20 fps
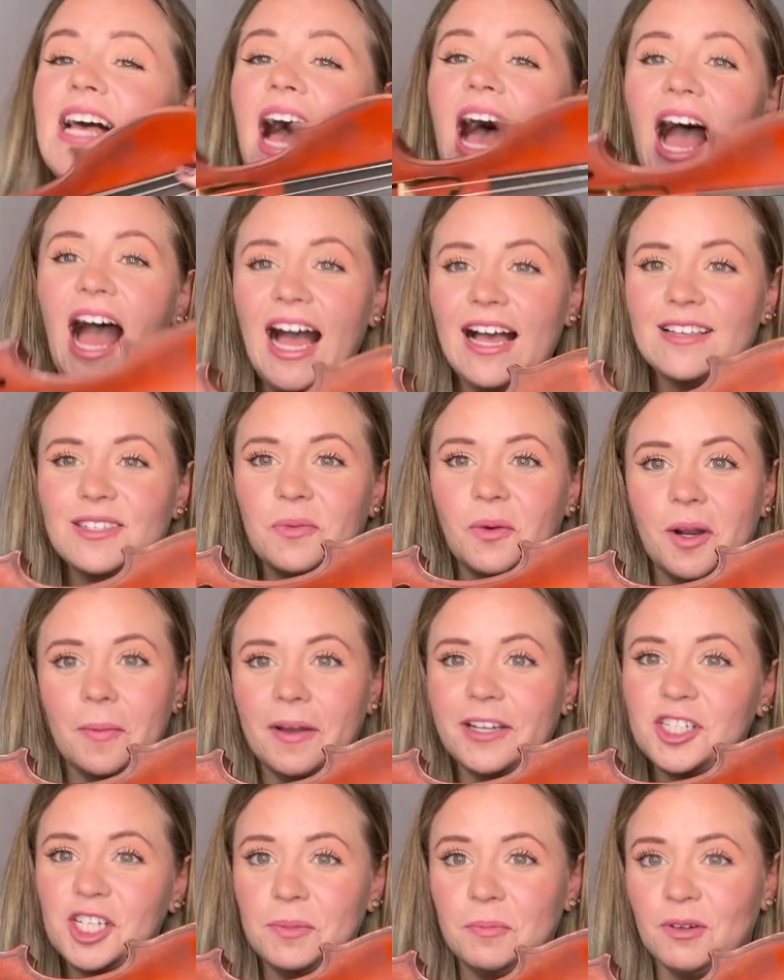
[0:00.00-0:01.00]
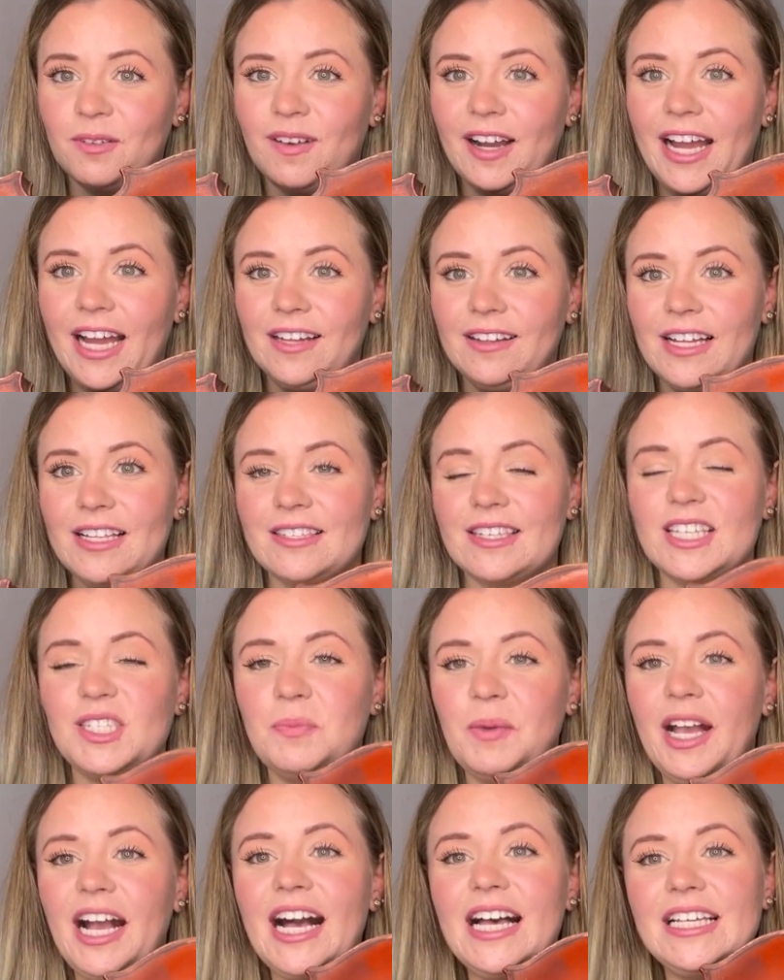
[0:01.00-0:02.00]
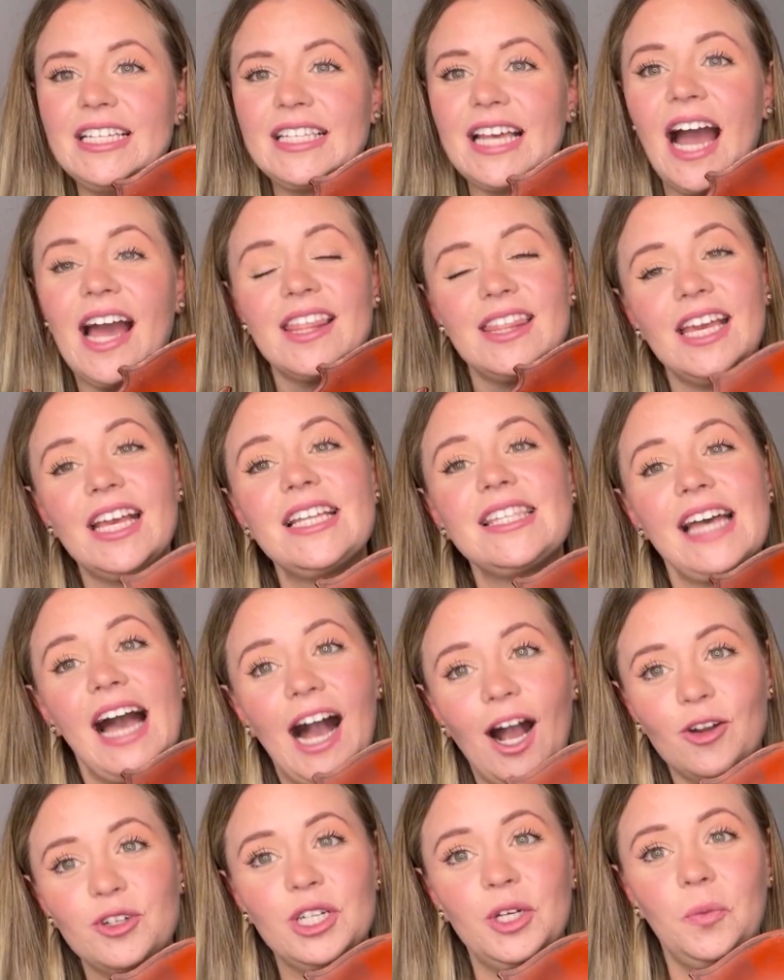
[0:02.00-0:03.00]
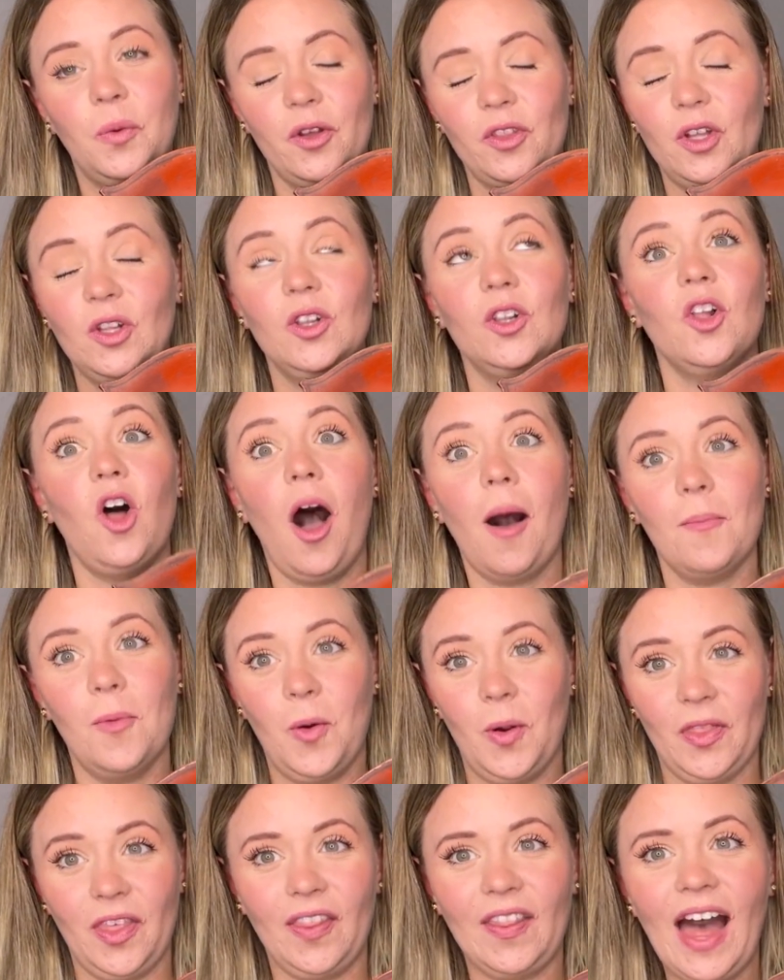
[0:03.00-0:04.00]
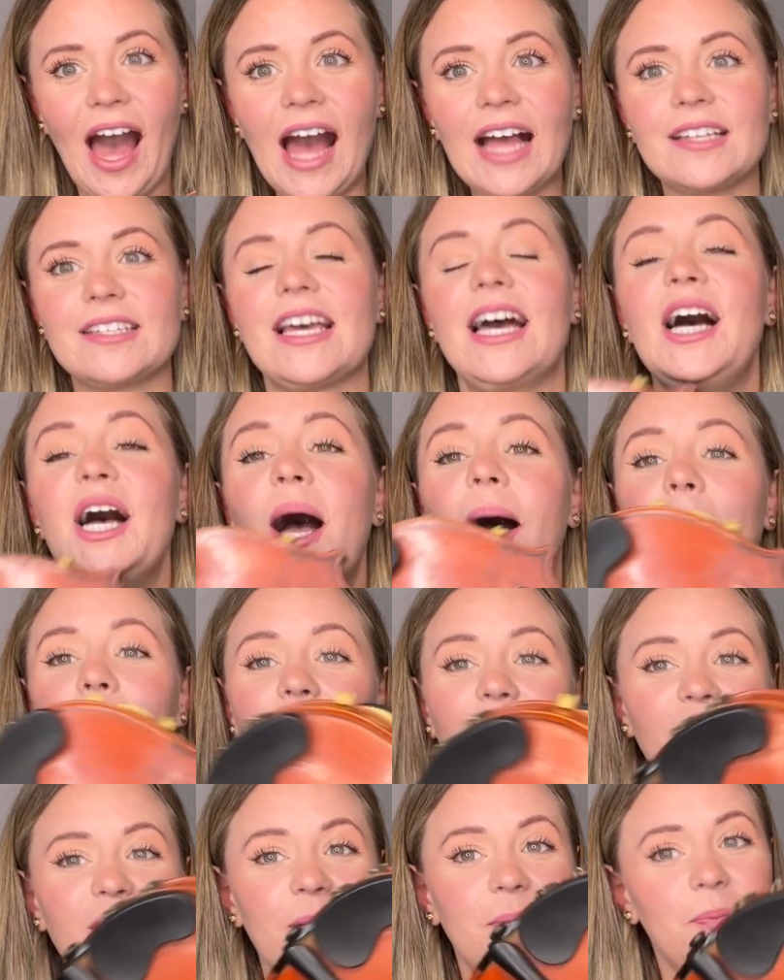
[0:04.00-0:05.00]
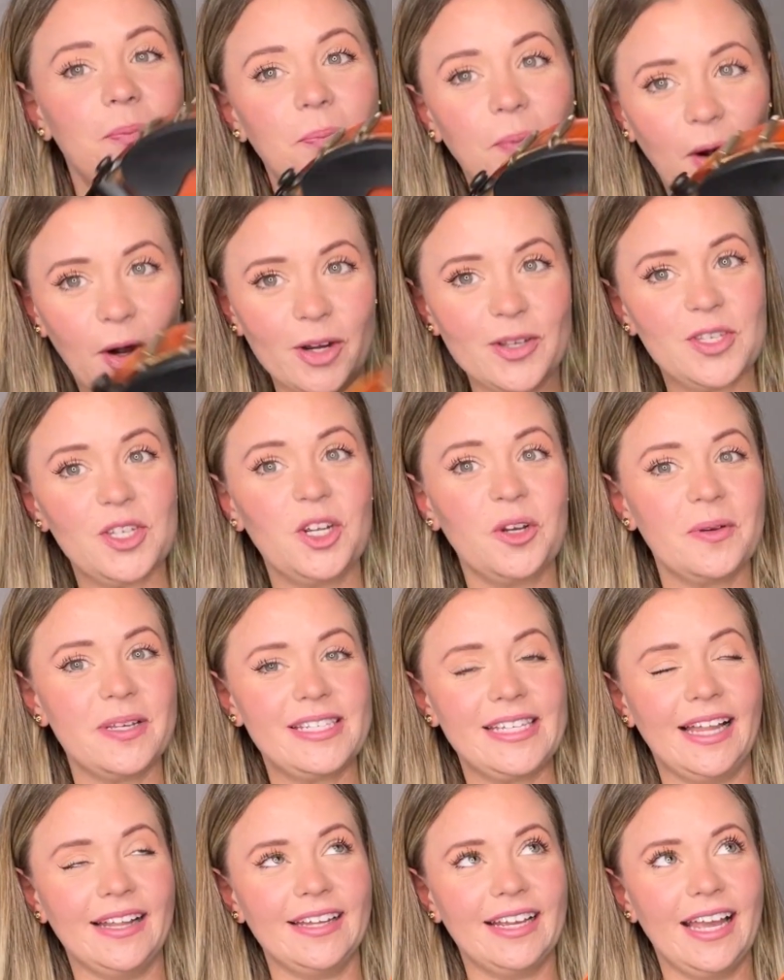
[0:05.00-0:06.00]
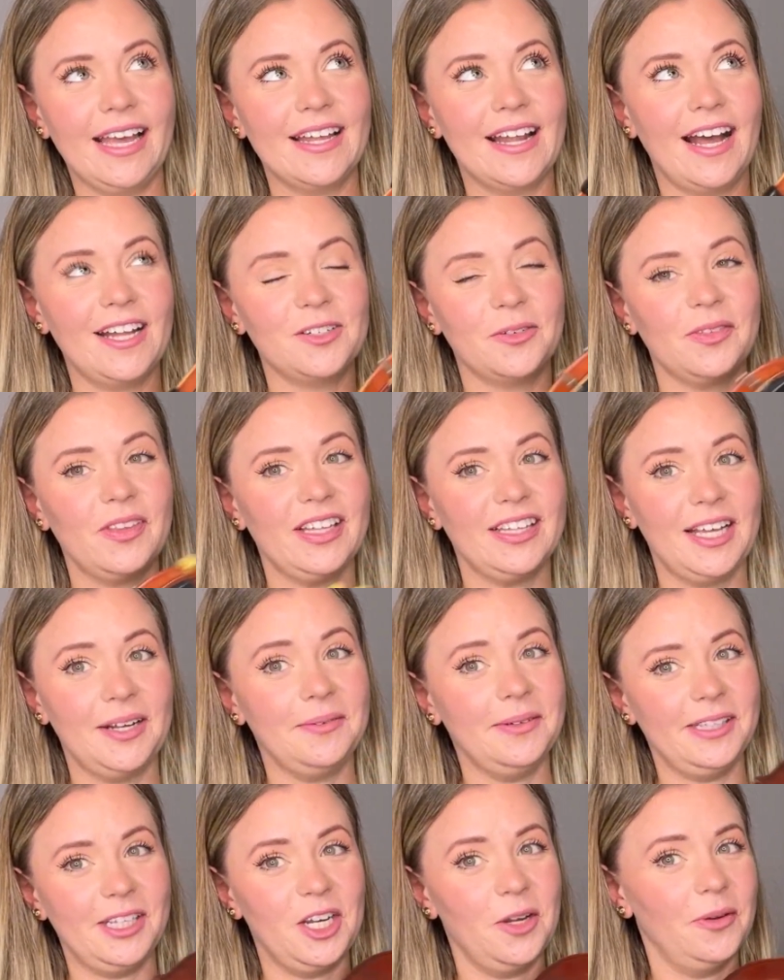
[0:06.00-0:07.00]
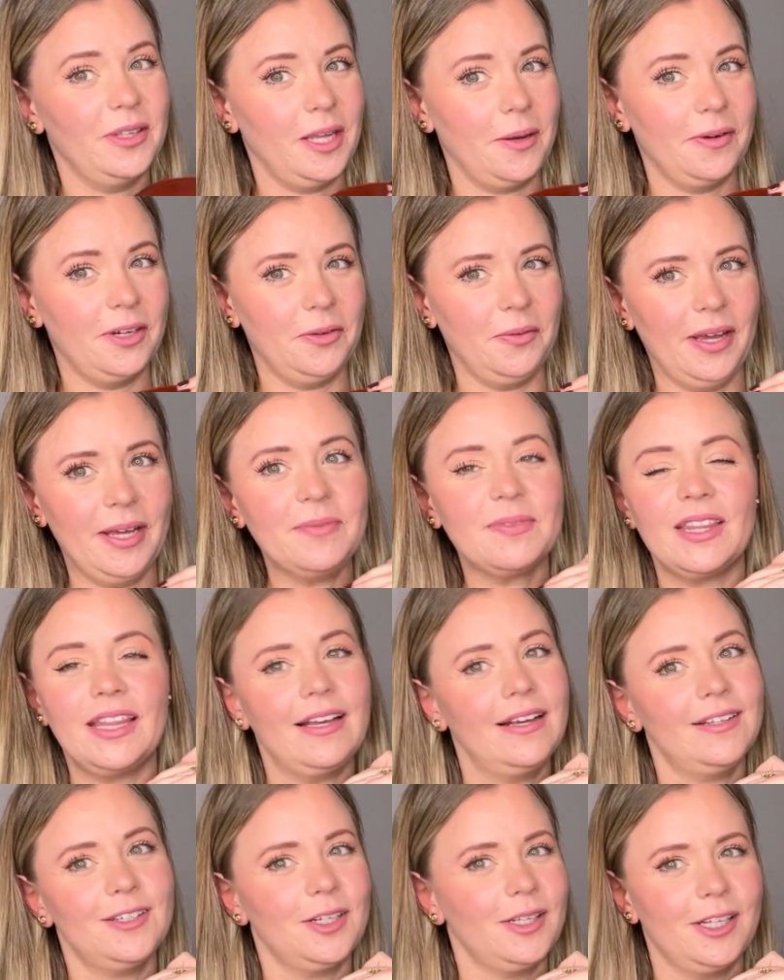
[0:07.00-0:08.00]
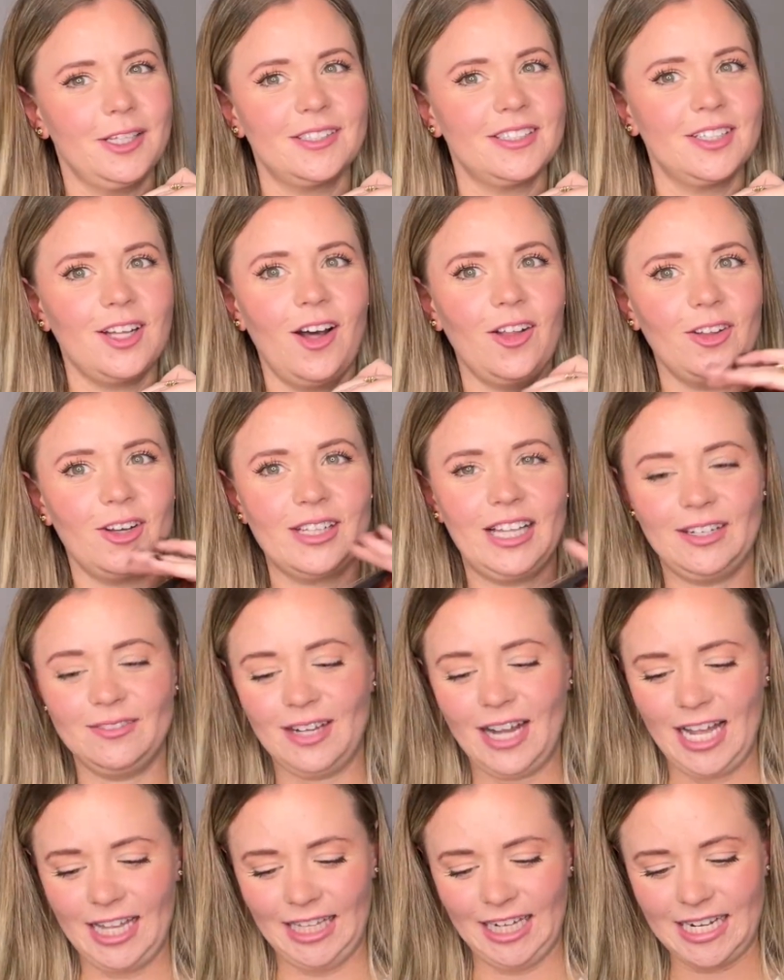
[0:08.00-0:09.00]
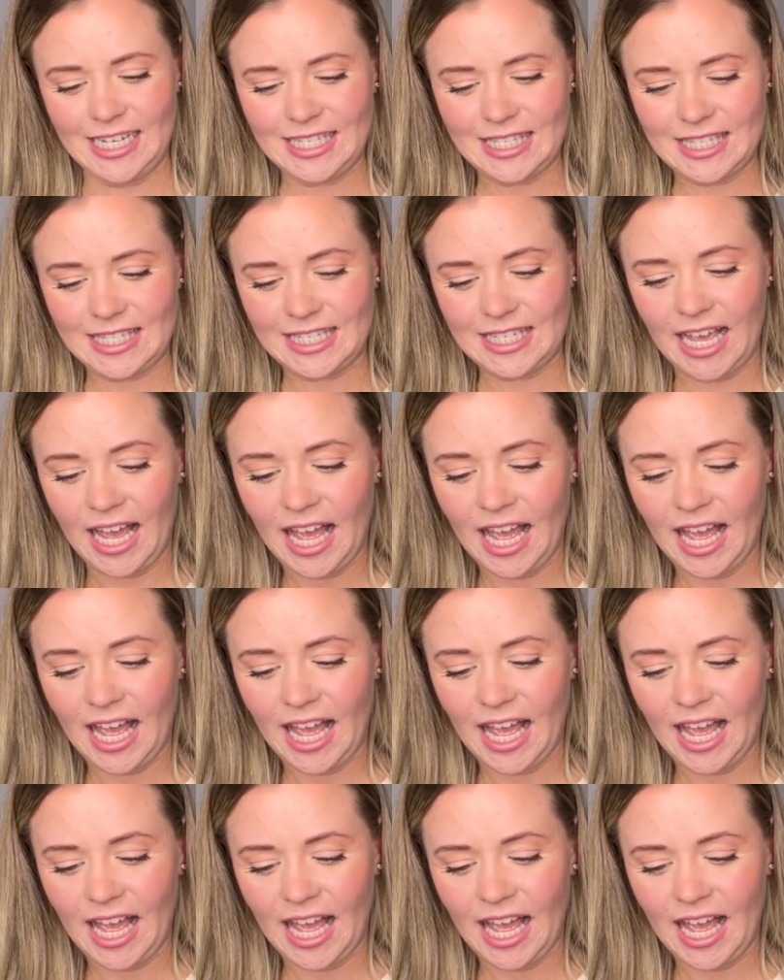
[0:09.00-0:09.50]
as one of my cheaper violins is because I think it's actually worth a lot more than that, but the person who was selling it, I don't think they really knew what they were doing. They clearly did not look like violinists.